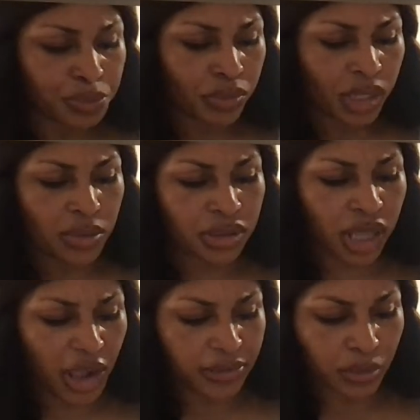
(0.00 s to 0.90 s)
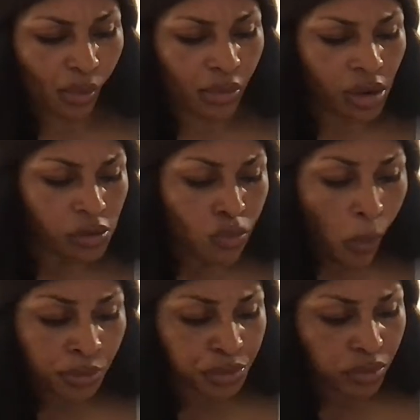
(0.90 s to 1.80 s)
he was like,
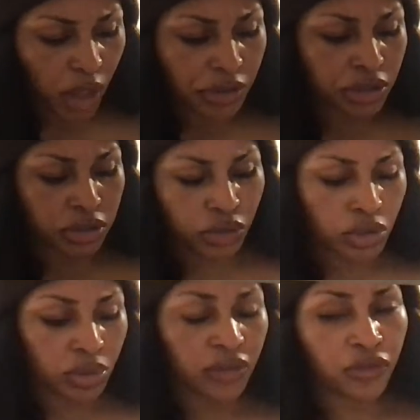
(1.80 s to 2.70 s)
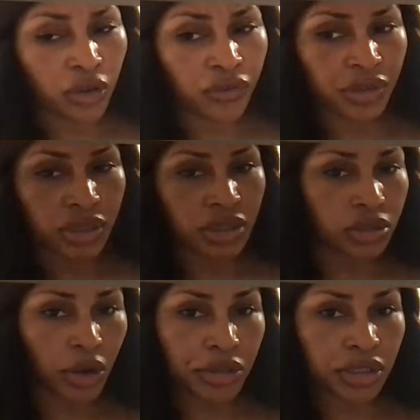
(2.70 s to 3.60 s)
"Are you sure you want to forfeit these
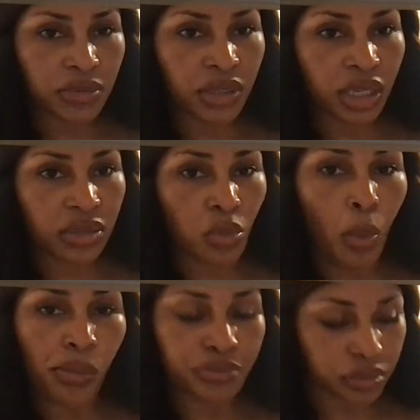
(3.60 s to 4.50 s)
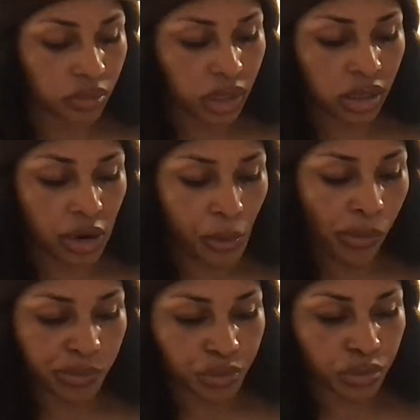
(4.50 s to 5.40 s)
charges? Because,
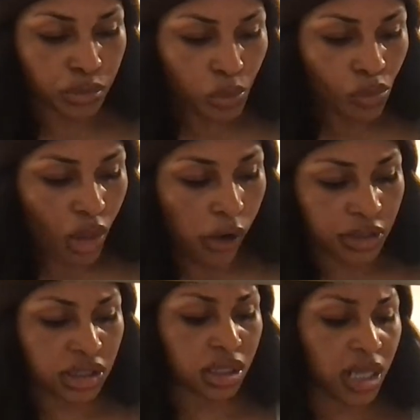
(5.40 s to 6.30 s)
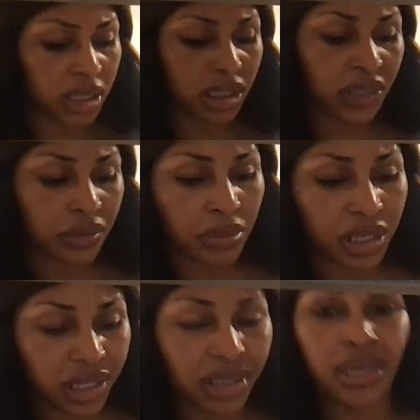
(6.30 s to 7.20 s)
she's gonna have to leave
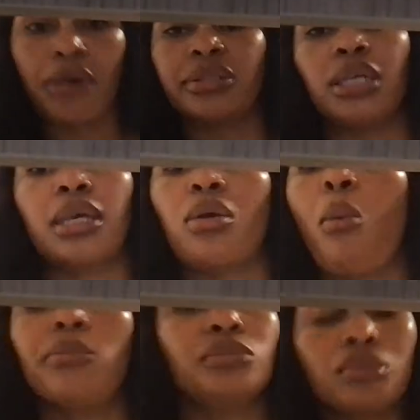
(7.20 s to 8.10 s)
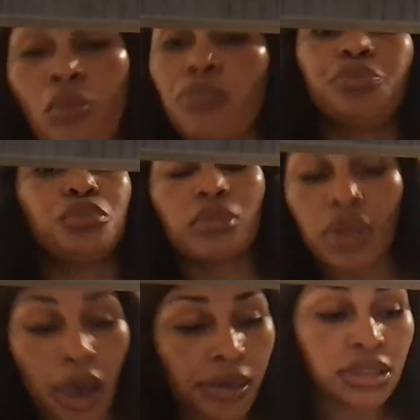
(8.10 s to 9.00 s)
immediately." And I was like,
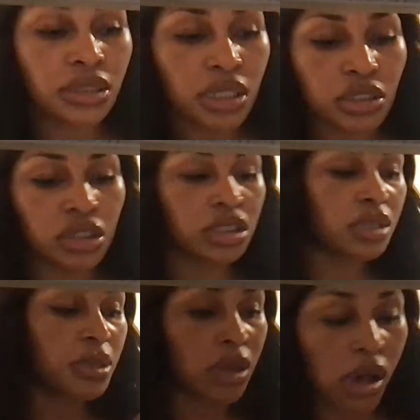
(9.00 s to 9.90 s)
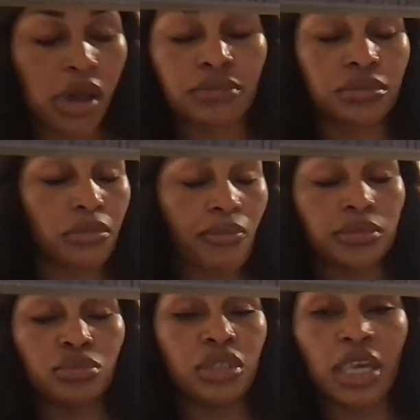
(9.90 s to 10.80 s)
honestly, she should have been gone
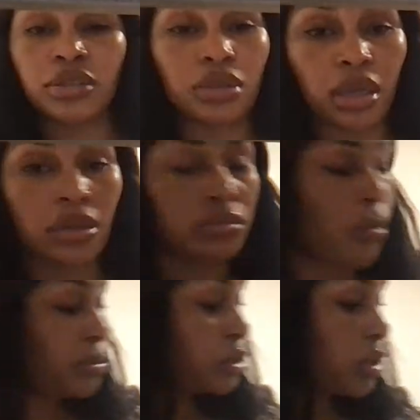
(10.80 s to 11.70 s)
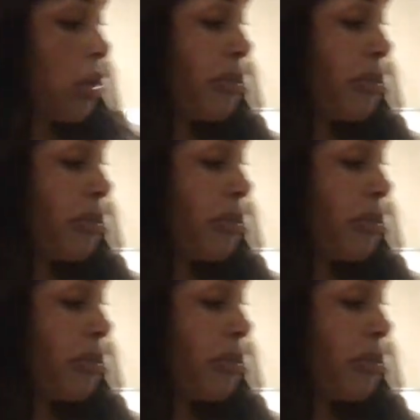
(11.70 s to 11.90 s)
yesterday. So,